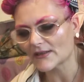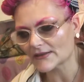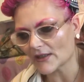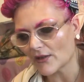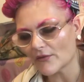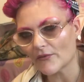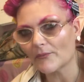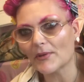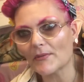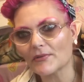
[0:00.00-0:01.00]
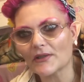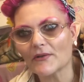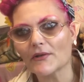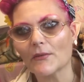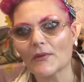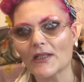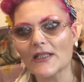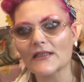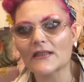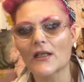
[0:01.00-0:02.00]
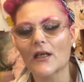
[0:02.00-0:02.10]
So if people don't know what it is,